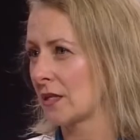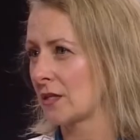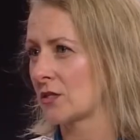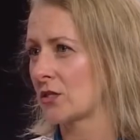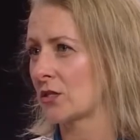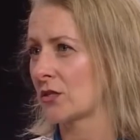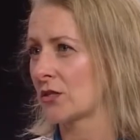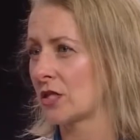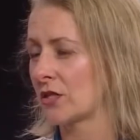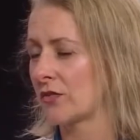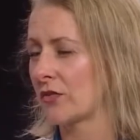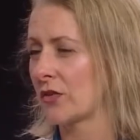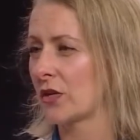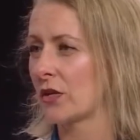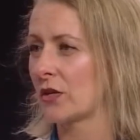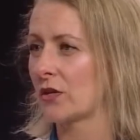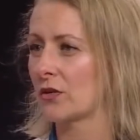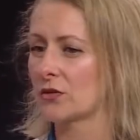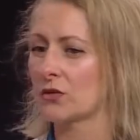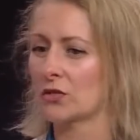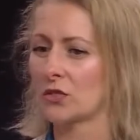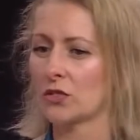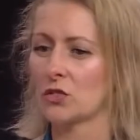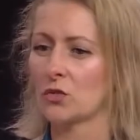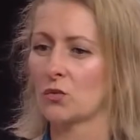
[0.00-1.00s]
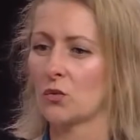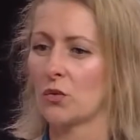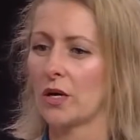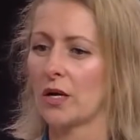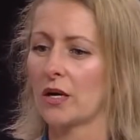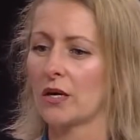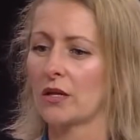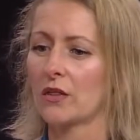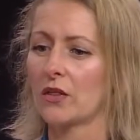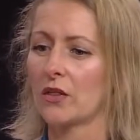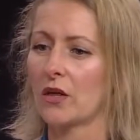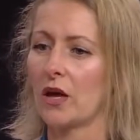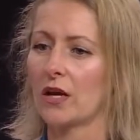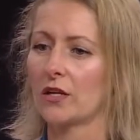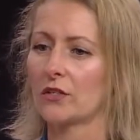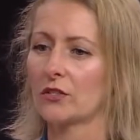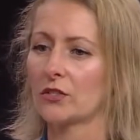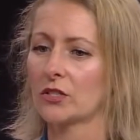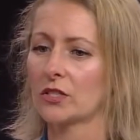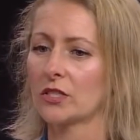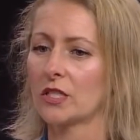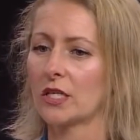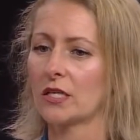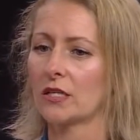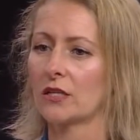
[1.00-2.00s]
signs are difficulties with
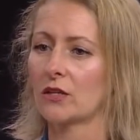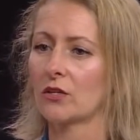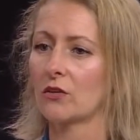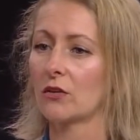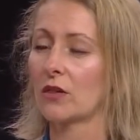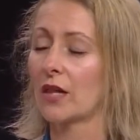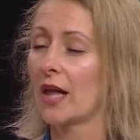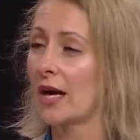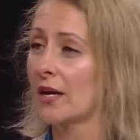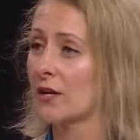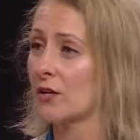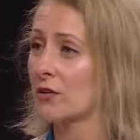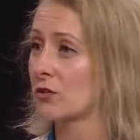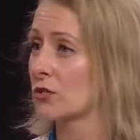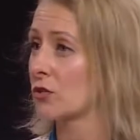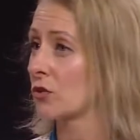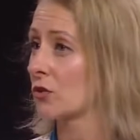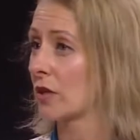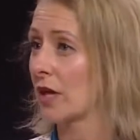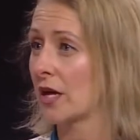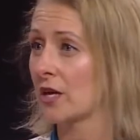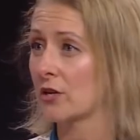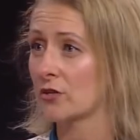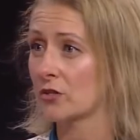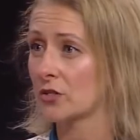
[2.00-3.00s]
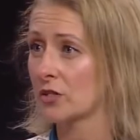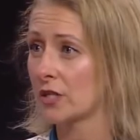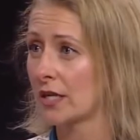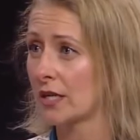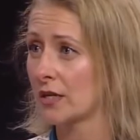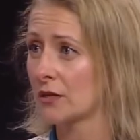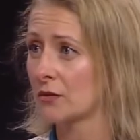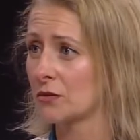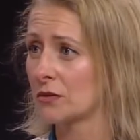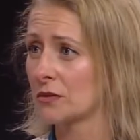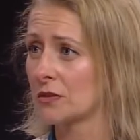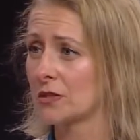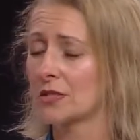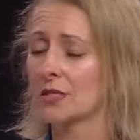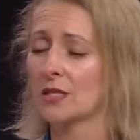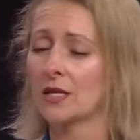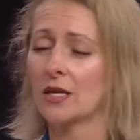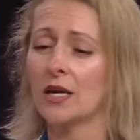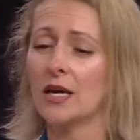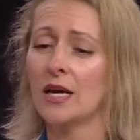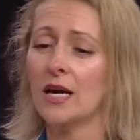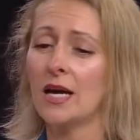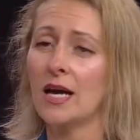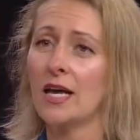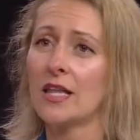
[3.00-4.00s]
understanding their letters or letter sounds.
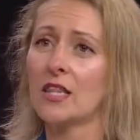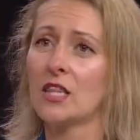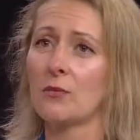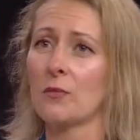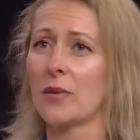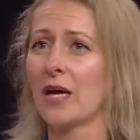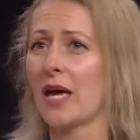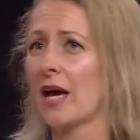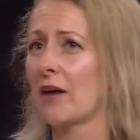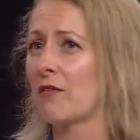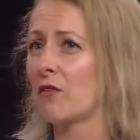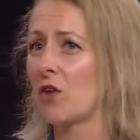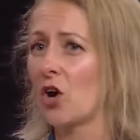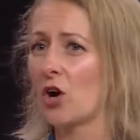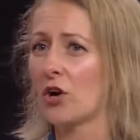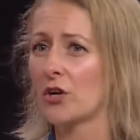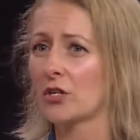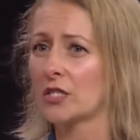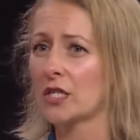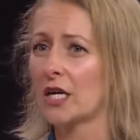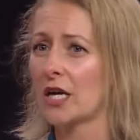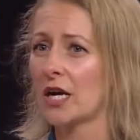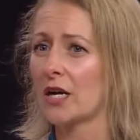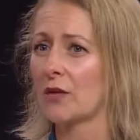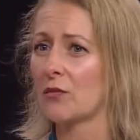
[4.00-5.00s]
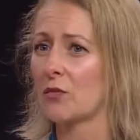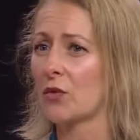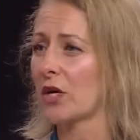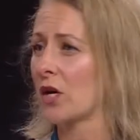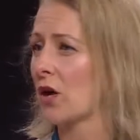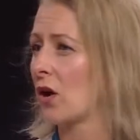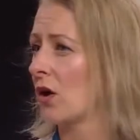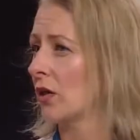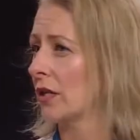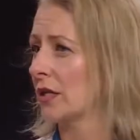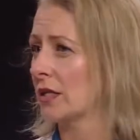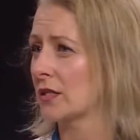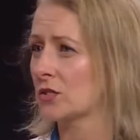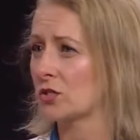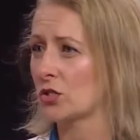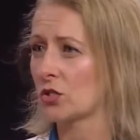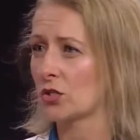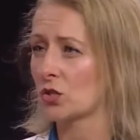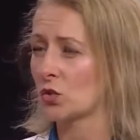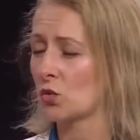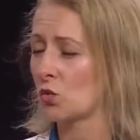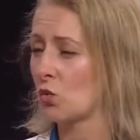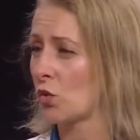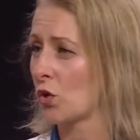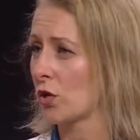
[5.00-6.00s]
They may have a hard time recalling
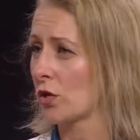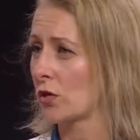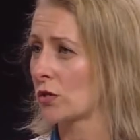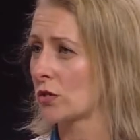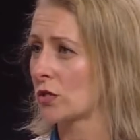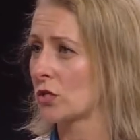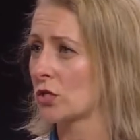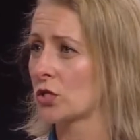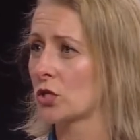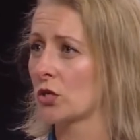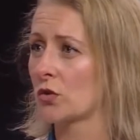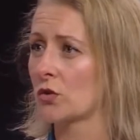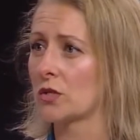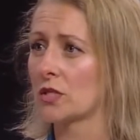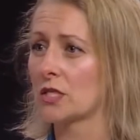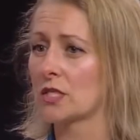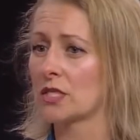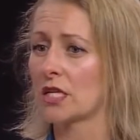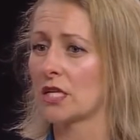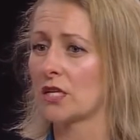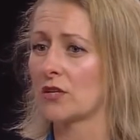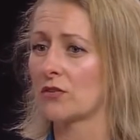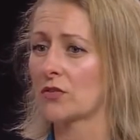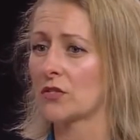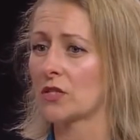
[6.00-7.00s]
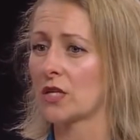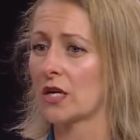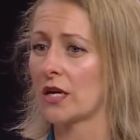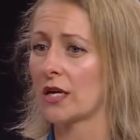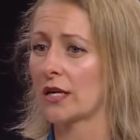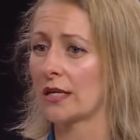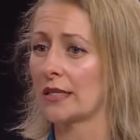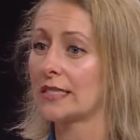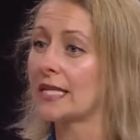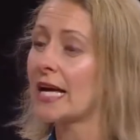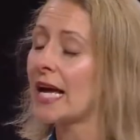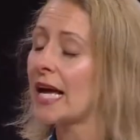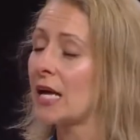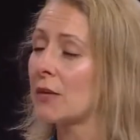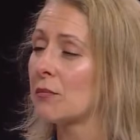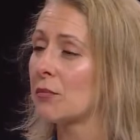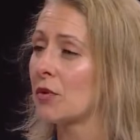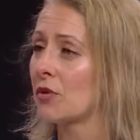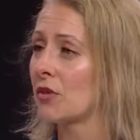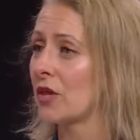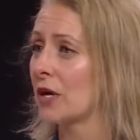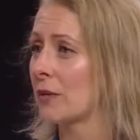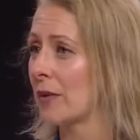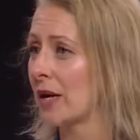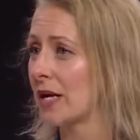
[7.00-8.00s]
certain words. So instead of saying
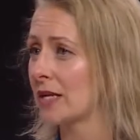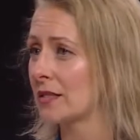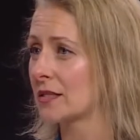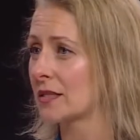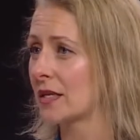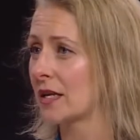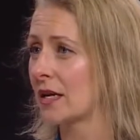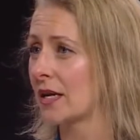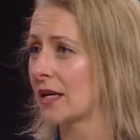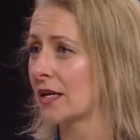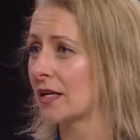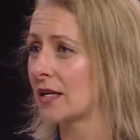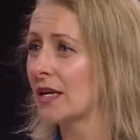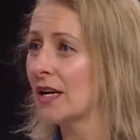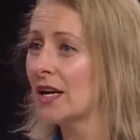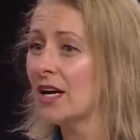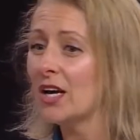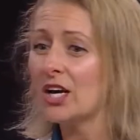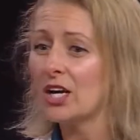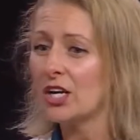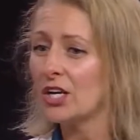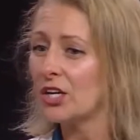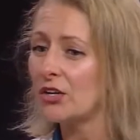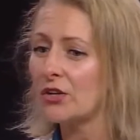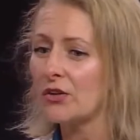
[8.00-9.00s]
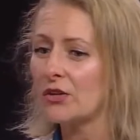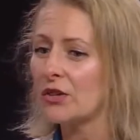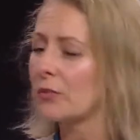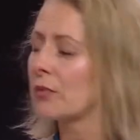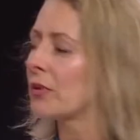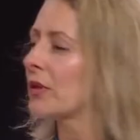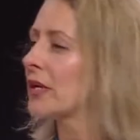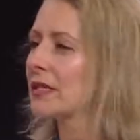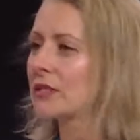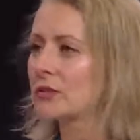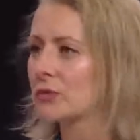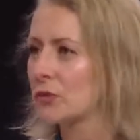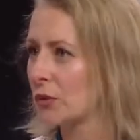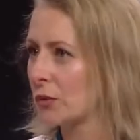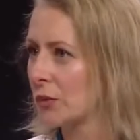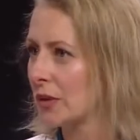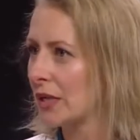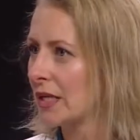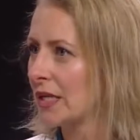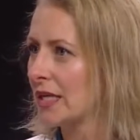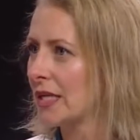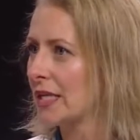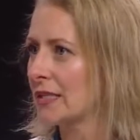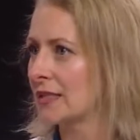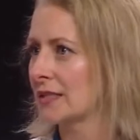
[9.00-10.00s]
table, they might say, you know, the place where
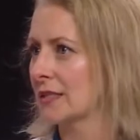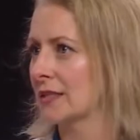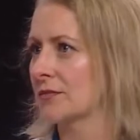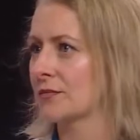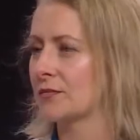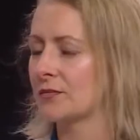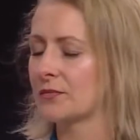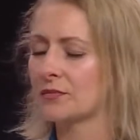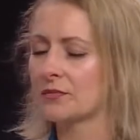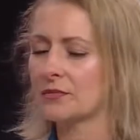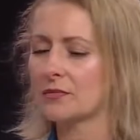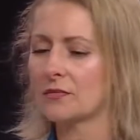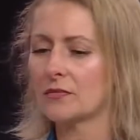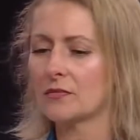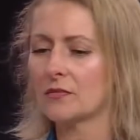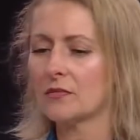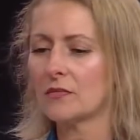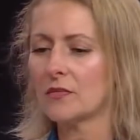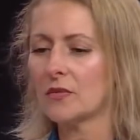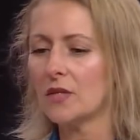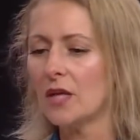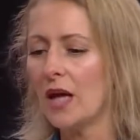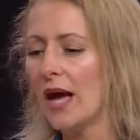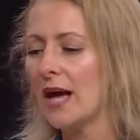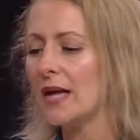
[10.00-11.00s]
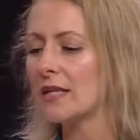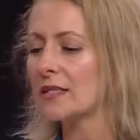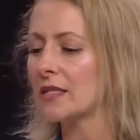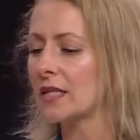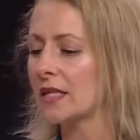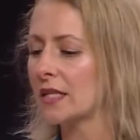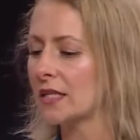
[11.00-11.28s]
we eat. Mm-hmm.